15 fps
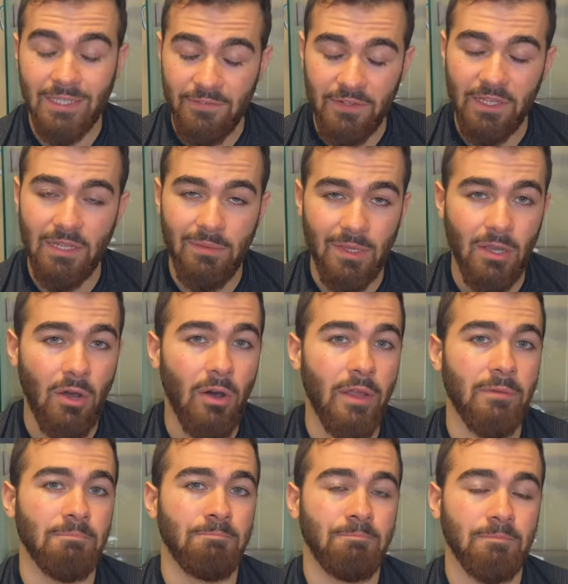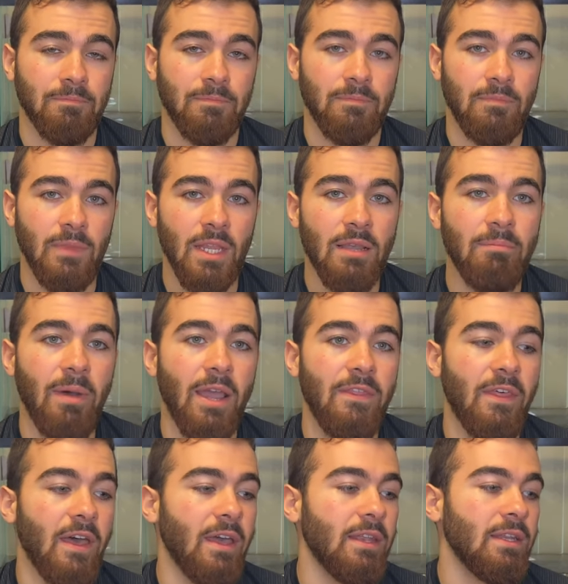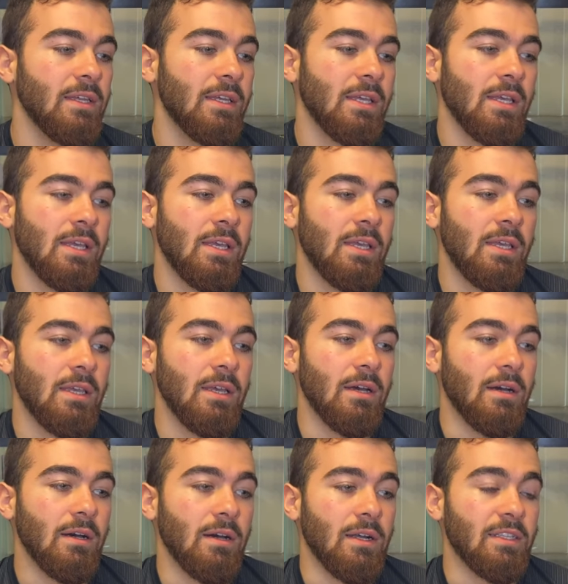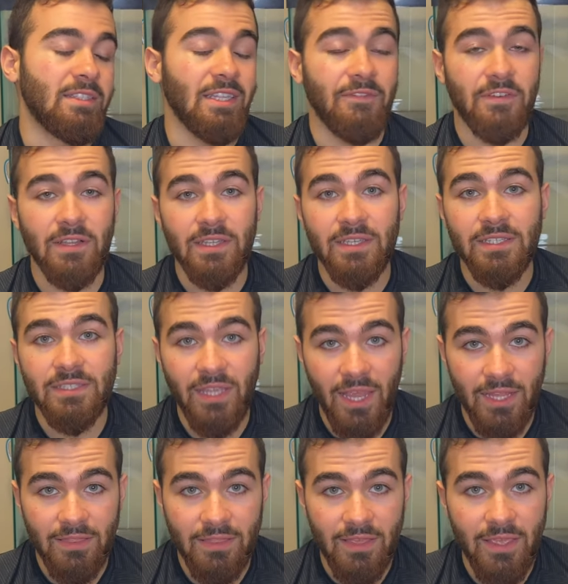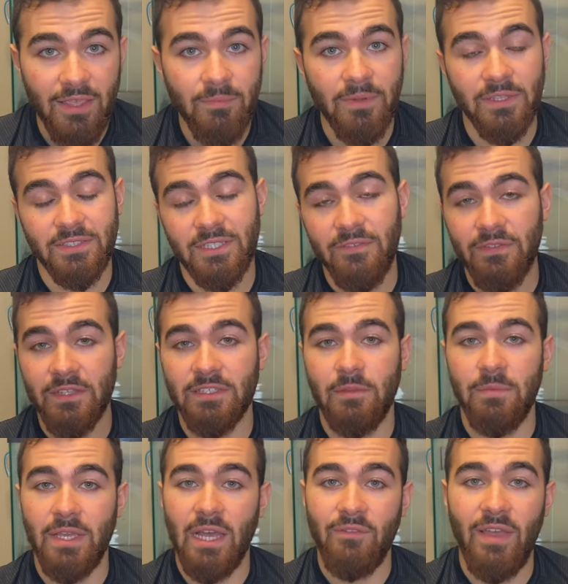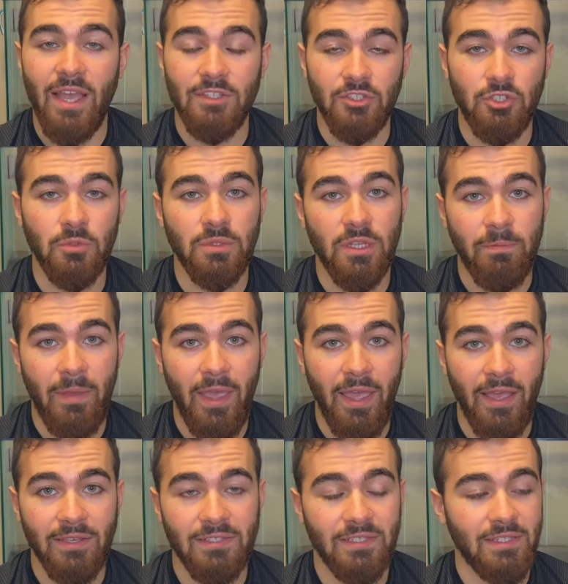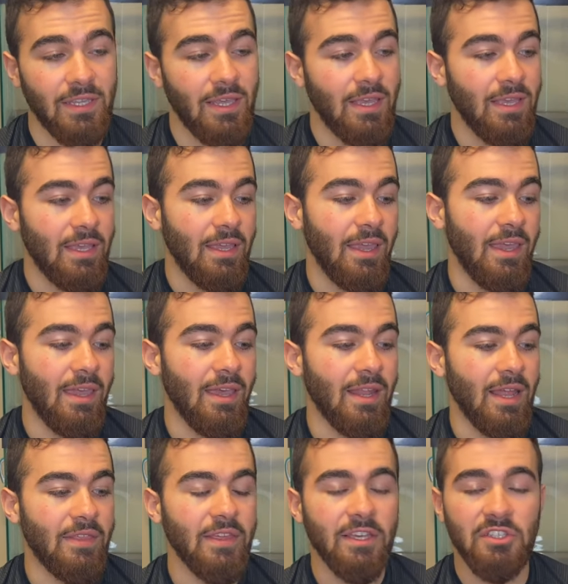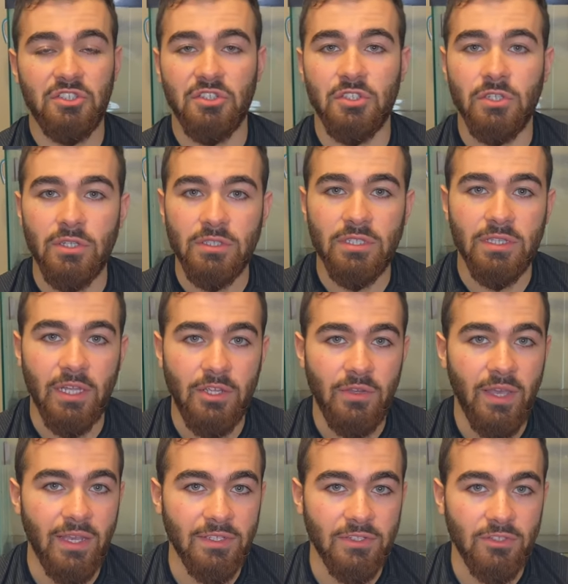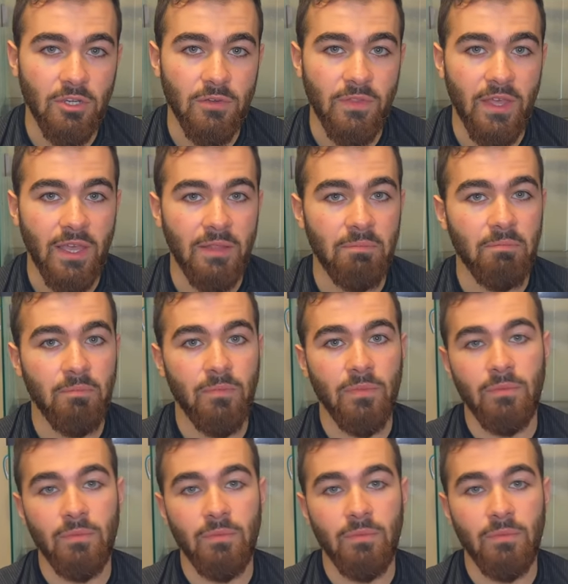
be gone by then. It's definitely a sad thing, but it's definitely something I've had to do in the past. And I think it's just good to let you guys know that